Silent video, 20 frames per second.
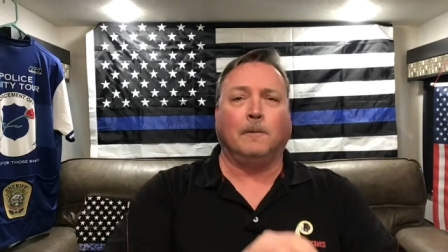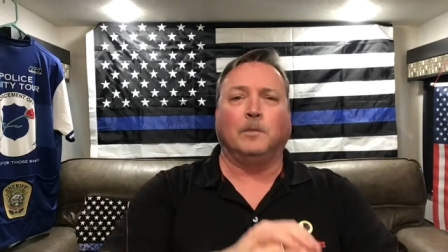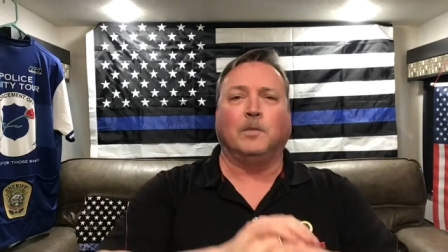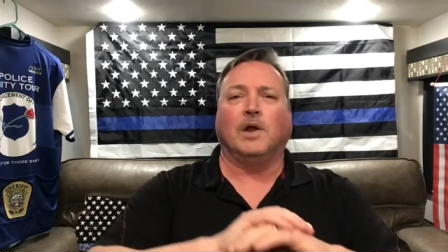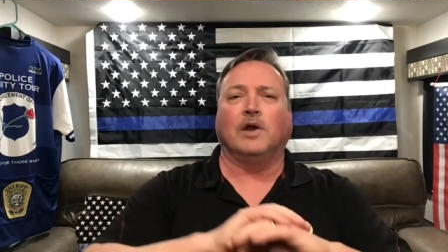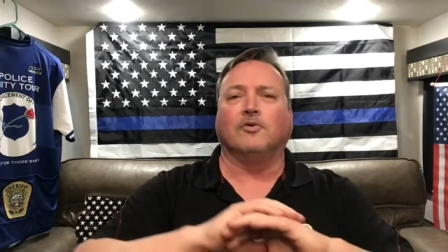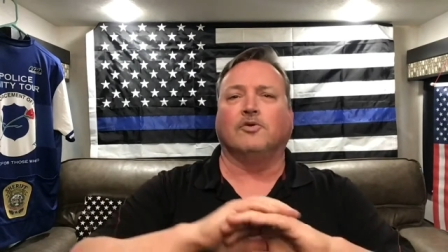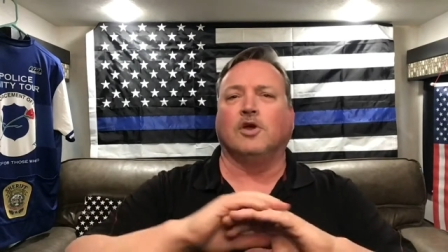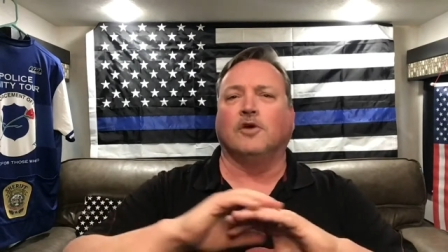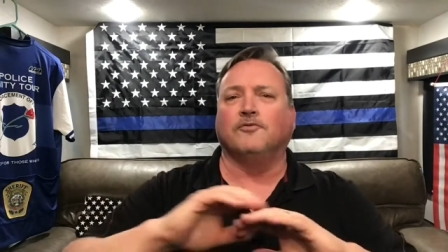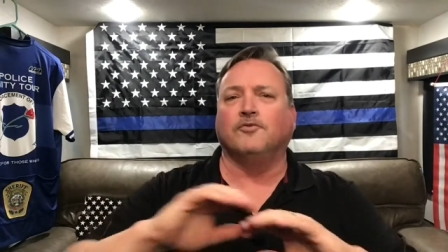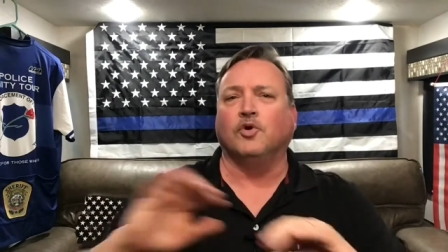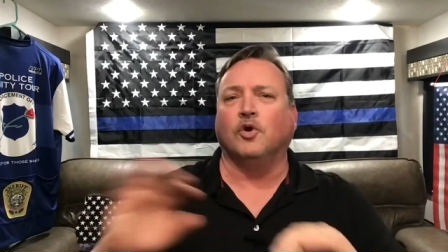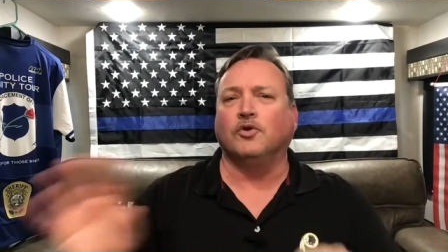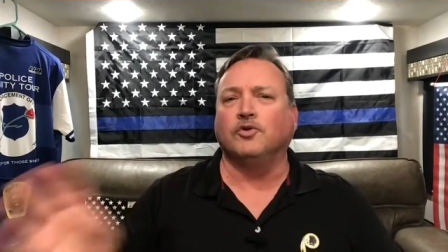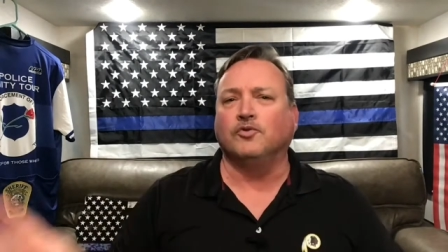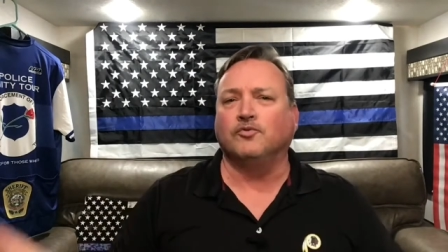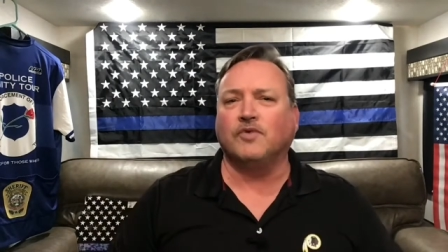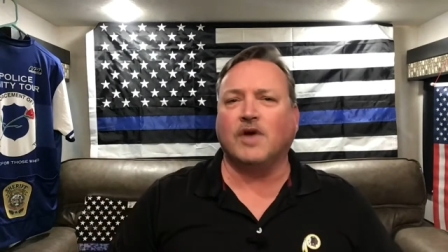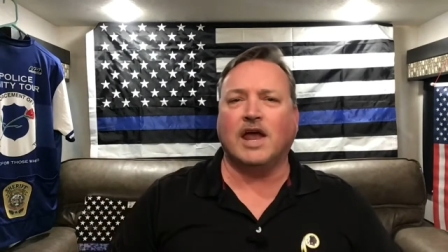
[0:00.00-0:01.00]
I don't care if you're
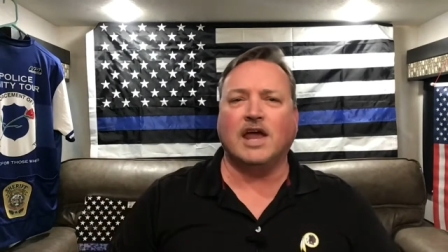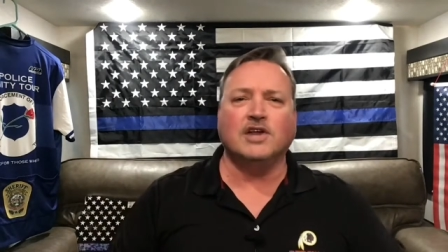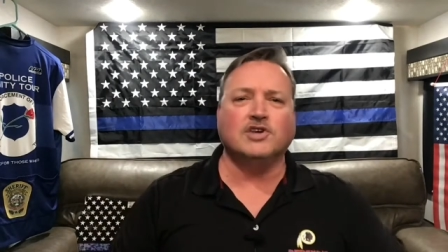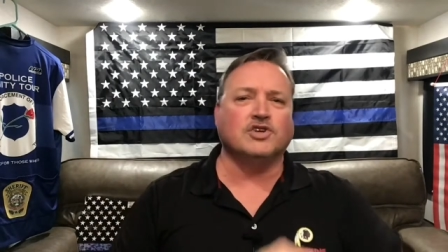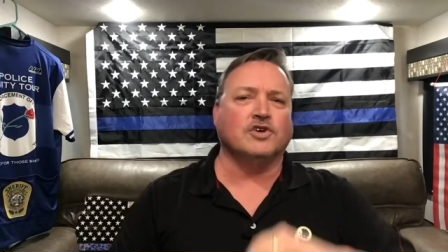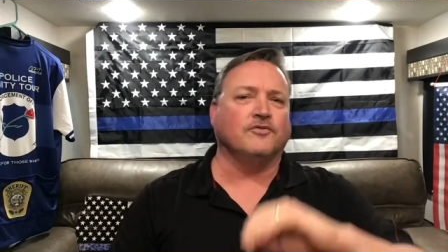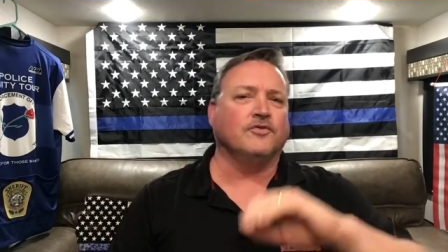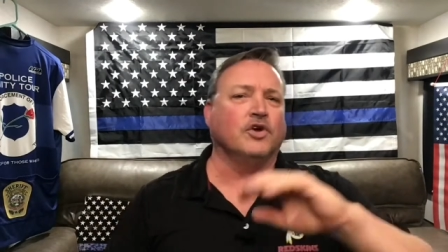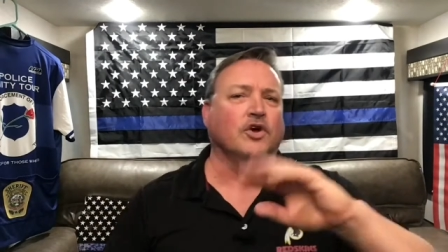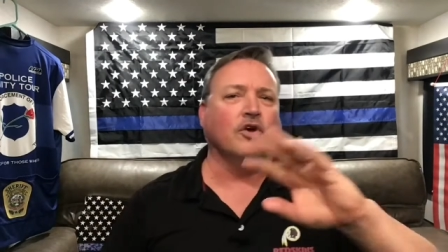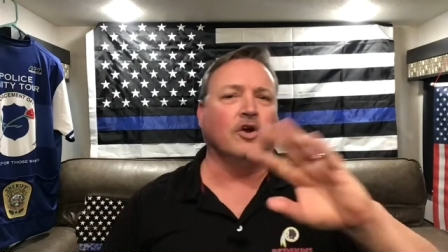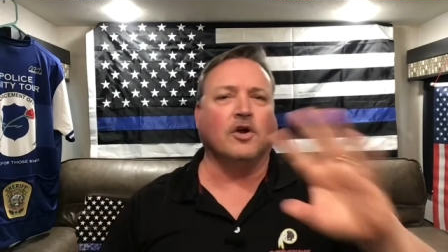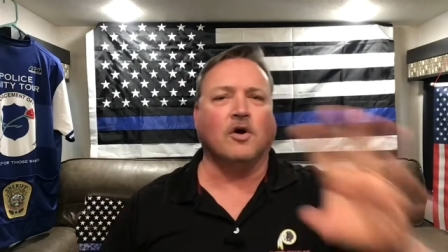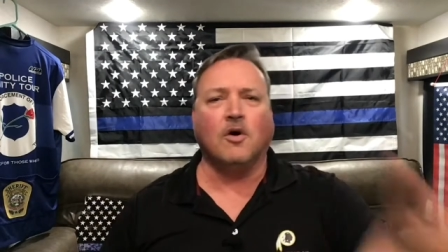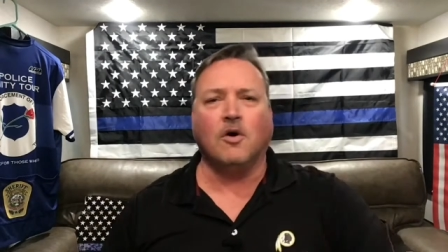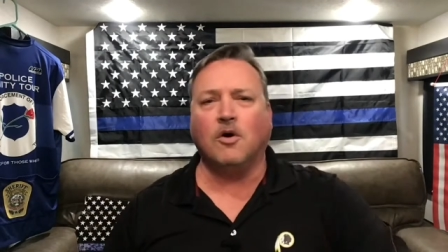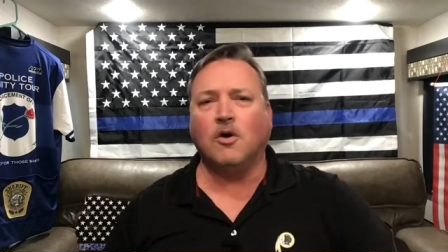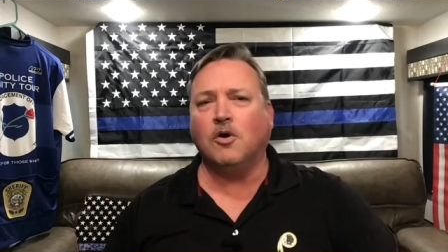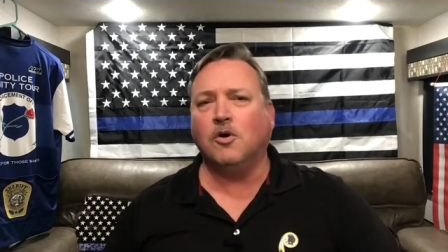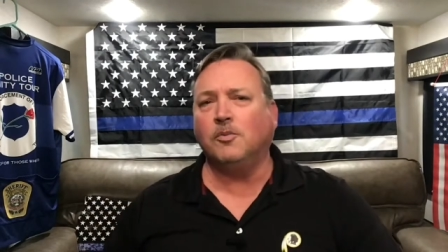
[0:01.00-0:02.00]
on the range, if you're at
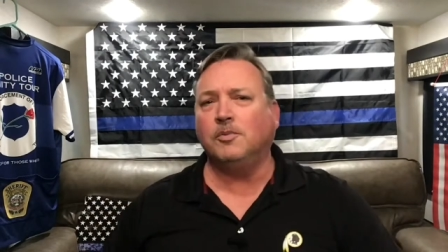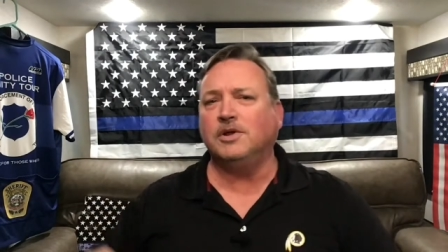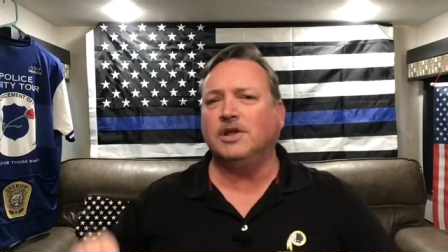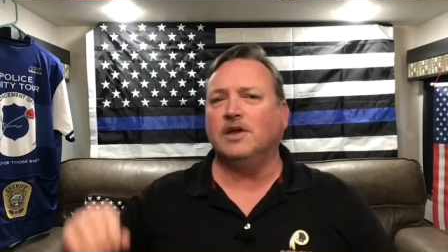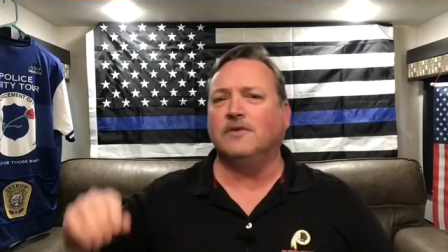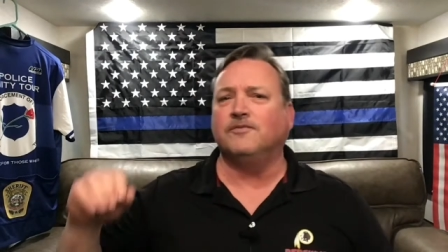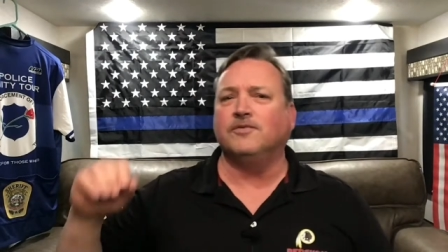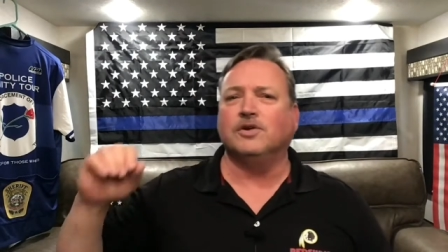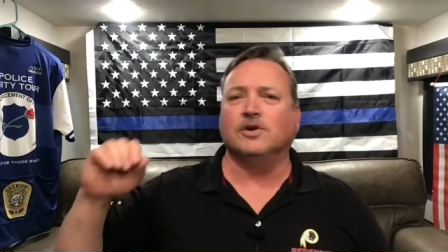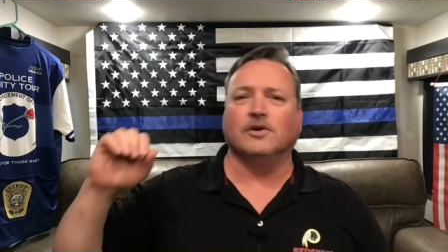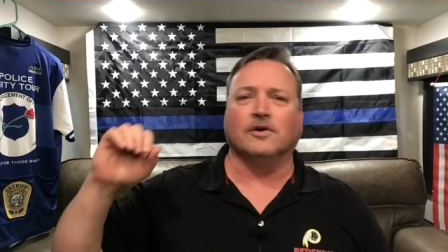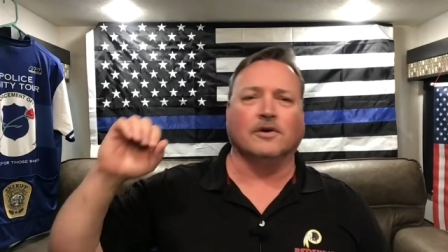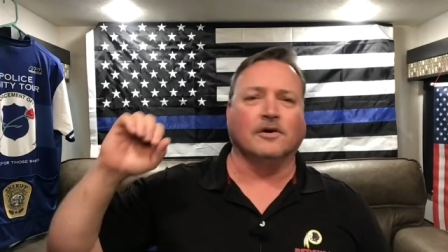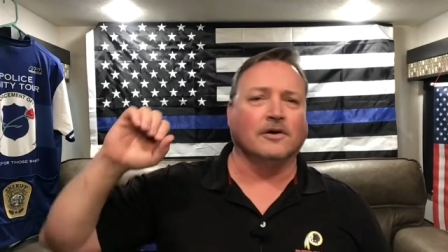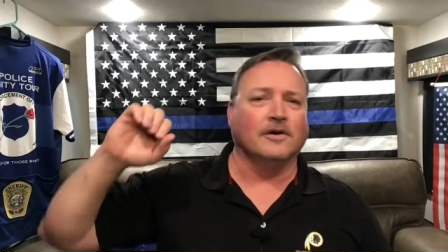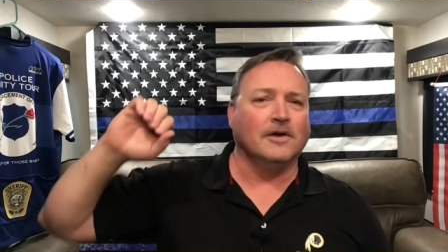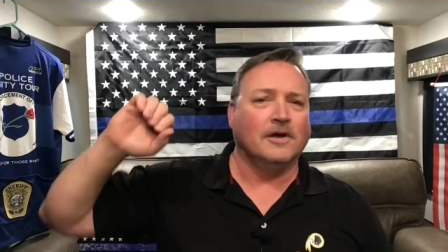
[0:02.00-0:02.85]
home, if you're